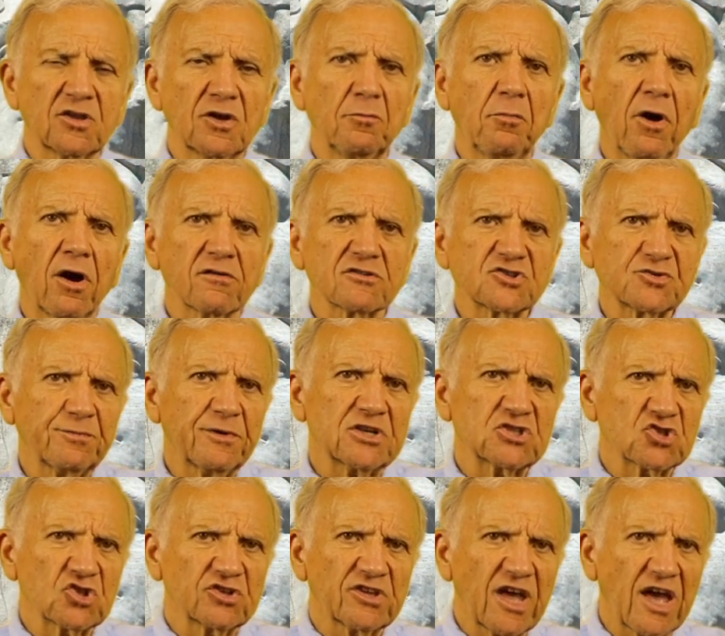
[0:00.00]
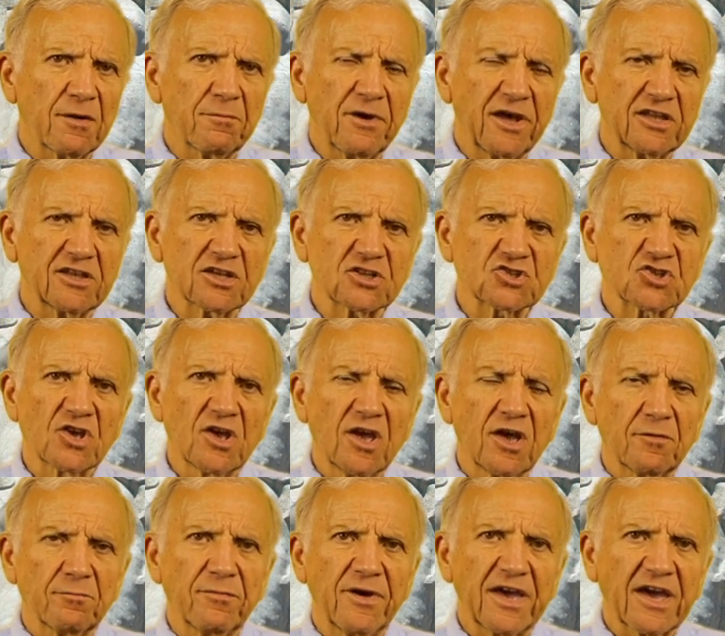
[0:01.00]
the above. Especially diabetics
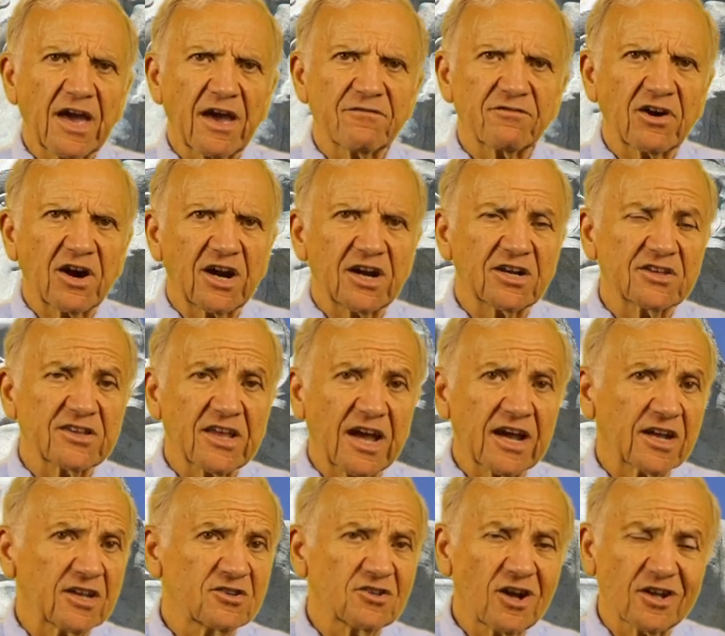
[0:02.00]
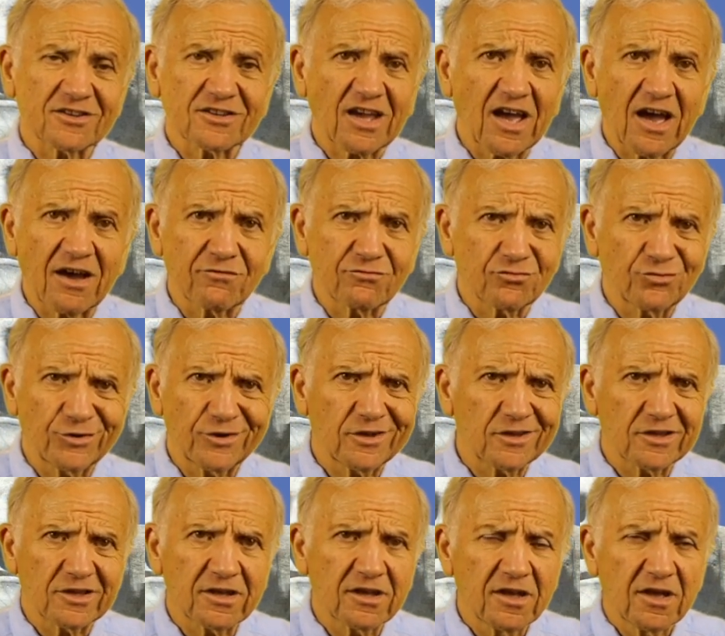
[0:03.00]
may have a heart attack and not have
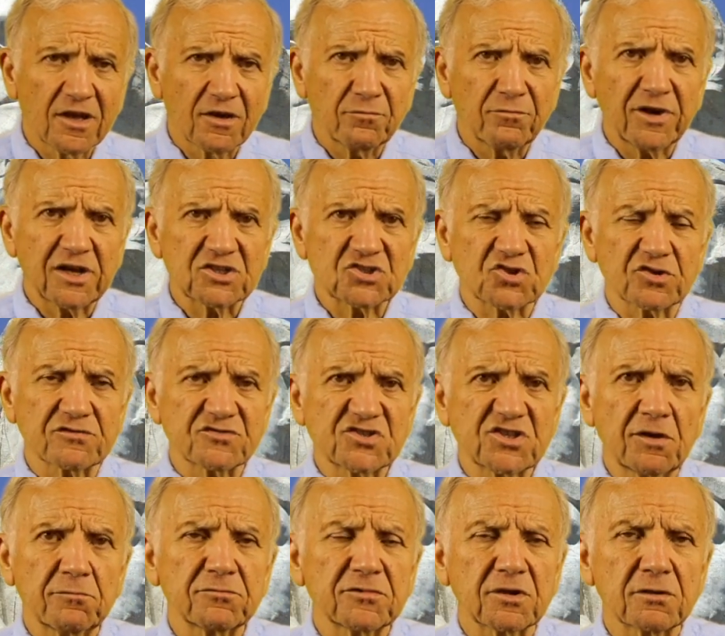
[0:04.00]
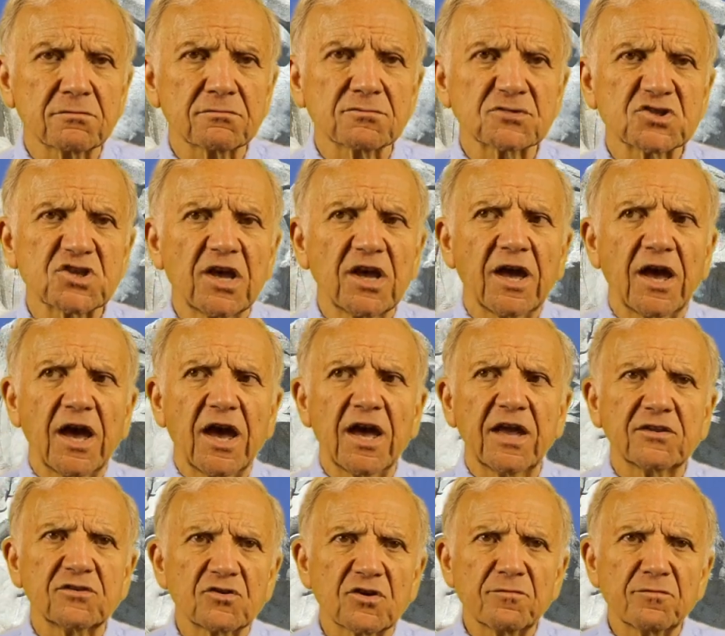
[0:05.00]
really much of symptoms. And